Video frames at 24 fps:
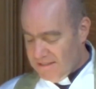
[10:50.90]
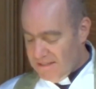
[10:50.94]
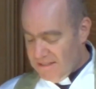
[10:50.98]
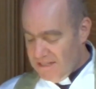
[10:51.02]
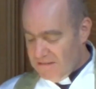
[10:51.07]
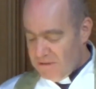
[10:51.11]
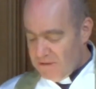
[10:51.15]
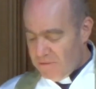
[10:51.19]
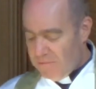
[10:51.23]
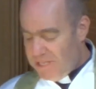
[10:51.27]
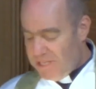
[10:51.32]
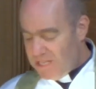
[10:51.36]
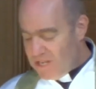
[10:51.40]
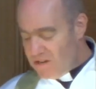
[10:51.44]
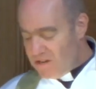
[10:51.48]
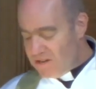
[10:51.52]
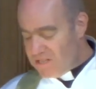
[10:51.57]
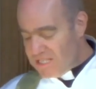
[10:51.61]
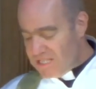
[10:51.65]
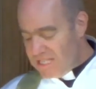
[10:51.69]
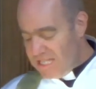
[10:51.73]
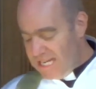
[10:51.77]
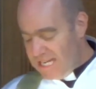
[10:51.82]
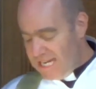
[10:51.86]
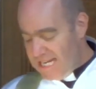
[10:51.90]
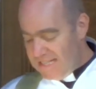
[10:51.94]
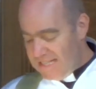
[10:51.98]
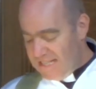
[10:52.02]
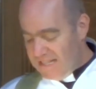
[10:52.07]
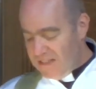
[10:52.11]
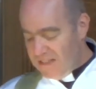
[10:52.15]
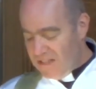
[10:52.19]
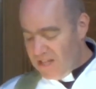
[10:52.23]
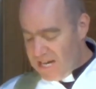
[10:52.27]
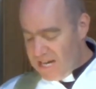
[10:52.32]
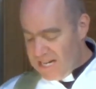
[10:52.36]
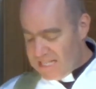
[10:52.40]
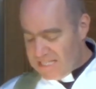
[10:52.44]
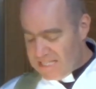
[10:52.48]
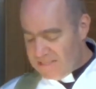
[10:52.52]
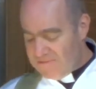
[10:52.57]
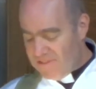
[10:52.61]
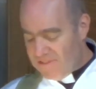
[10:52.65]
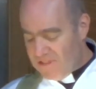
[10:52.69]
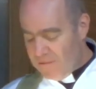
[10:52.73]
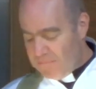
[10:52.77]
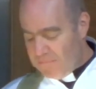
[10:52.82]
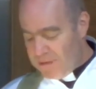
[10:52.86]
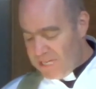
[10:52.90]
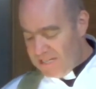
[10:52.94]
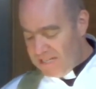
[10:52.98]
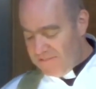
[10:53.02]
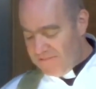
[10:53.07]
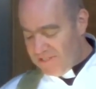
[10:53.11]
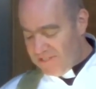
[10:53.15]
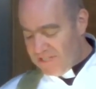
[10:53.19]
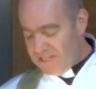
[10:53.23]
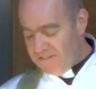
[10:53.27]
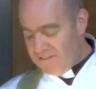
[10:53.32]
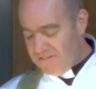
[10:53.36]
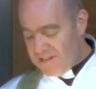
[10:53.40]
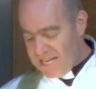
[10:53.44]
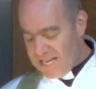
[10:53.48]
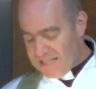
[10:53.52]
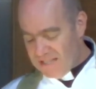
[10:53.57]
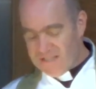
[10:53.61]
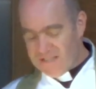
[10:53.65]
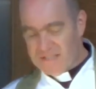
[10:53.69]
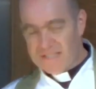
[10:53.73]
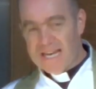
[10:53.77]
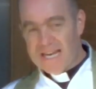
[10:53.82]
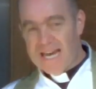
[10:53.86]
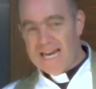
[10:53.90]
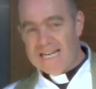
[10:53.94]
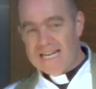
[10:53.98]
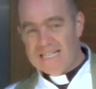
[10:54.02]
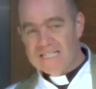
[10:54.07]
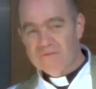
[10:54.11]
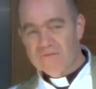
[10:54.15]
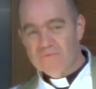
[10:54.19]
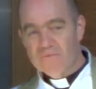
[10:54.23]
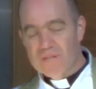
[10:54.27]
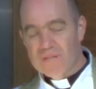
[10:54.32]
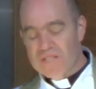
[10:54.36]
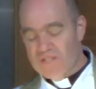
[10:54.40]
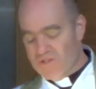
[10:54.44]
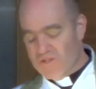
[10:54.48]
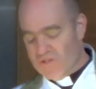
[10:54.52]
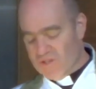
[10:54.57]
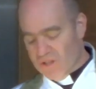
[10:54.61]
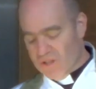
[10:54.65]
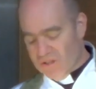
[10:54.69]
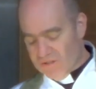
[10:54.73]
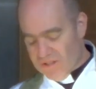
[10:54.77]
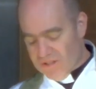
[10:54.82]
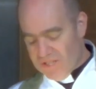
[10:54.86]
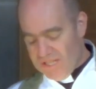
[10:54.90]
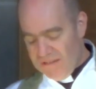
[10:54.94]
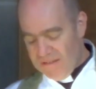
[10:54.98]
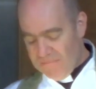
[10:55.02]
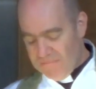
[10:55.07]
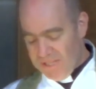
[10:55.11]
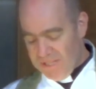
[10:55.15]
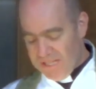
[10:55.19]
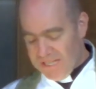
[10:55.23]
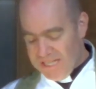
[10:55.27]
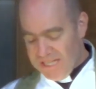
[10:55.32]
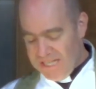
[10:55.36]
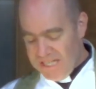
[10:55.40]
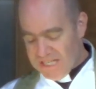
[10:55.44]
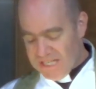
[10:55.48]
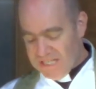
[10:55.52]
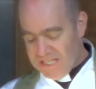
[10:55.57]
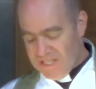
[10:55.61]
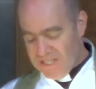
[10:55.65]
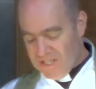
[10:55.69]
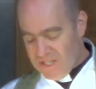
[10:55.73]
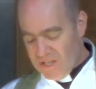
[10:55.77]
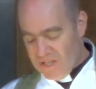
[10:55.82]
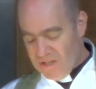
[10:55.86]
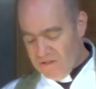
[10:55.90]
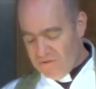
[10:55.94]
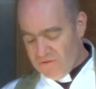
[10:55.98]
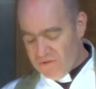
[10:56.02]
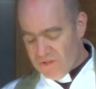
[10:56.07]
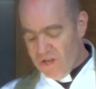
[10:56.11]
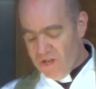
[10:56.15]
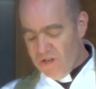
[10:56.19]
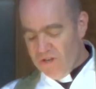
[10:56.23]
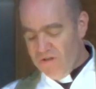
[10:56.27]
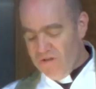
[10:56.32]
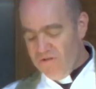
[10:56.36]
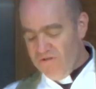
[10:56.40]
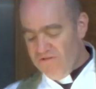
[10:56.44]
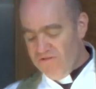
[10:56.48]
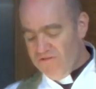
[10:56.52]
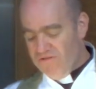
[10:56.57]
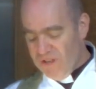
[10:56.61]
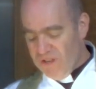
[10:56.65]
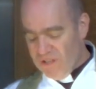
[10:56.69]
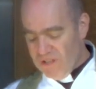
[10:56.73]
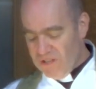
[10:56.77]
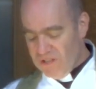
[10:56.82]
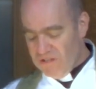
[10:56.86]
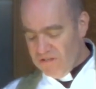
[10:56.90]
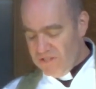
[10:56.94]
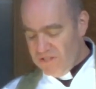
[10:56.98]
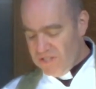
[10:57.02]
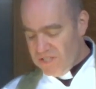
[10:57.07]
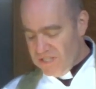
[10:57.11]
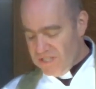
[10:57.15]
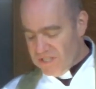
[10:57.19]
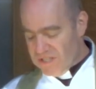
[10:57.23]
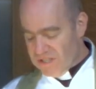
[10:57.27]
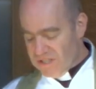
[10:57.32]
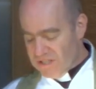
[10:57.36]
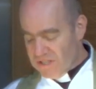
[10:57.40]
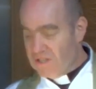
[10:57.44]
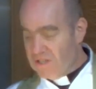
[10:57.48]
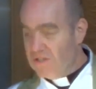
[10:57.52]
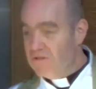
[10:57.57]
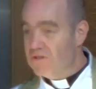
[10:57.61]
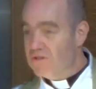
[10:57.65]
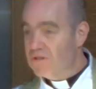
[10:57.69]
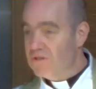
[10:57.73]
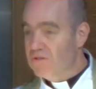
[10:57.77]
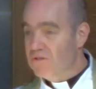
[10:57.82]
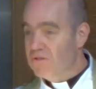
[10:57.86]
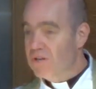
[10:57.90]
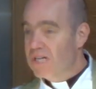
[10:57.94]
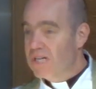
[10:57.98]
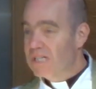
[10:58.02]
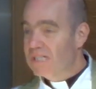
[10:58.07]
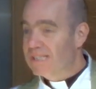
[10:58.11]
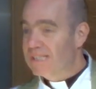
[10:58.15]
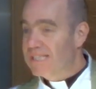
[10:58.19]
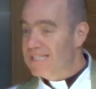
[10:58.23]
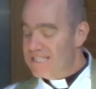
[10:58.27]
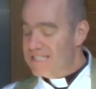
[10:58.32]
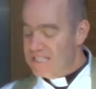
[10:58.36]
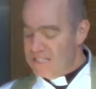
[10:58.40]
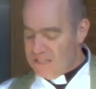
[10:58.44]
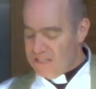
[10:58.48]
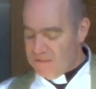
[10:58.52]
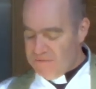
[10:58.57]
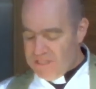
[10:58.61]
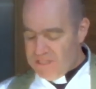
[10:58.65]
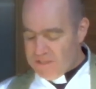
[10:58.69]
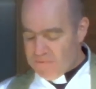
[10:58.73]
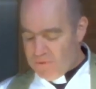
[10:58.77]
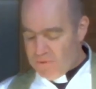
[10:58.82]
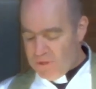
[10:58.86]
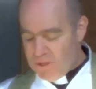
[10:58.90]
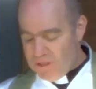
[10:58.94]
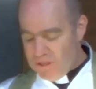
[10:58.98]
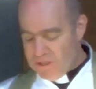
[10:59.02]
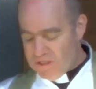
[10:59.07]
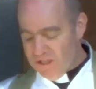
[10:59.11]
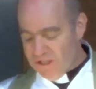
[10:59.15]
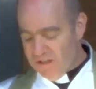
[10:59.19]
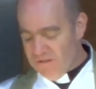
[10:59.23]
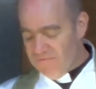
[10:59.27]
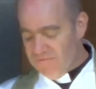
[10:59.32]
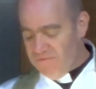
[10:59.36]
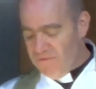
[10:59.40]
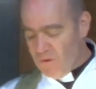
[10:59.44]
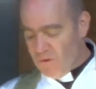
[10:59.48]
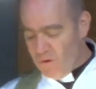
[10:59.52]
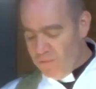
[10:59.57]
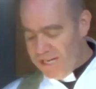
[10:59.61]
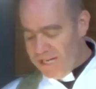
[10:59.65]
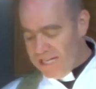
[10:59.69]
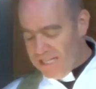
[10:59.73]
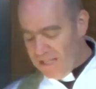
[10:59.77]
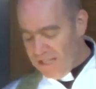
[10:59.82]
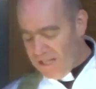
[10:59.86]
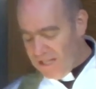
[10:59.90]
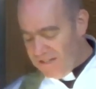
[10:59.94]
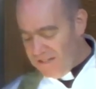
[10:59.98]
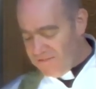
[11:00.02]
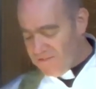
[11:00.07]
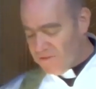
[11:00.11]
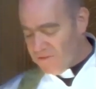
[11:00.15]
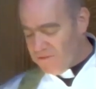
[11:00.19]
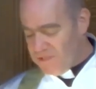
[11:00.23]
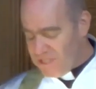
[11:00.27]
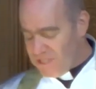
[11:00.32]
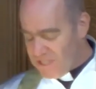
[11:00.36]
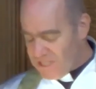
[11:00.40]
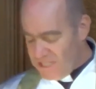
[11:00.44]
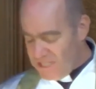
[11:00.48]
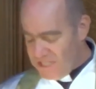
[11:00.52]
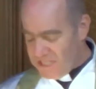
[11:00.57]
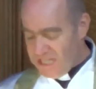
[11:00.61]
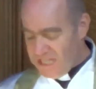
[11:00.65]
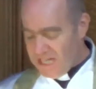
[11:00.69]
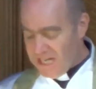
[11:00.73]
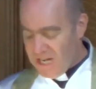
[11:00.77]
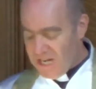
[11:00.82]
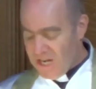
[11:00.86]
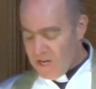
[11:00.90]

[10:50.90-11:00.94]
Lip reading: But we notice again that light is for the benefit of others. As with salt, the implication is those who follow Jesus, those who listen to his words and conform our lives to his teaching,